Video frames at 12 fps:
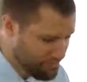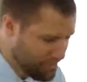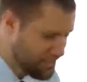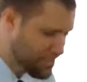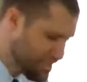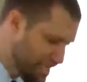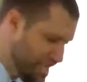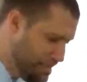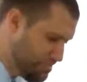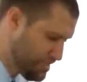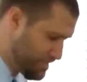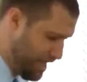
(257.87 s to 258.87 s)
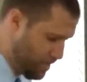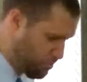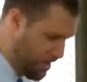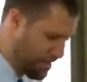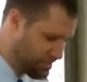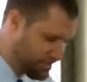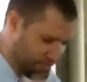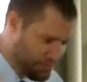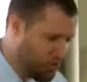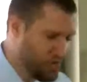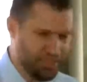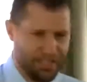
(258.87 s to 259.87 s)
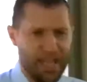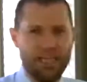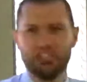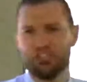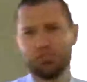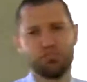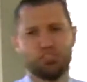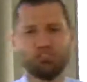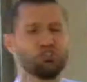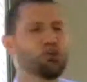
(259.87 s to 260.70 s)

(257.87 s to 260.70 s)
It seems that way. It's as though he's saying it's useless.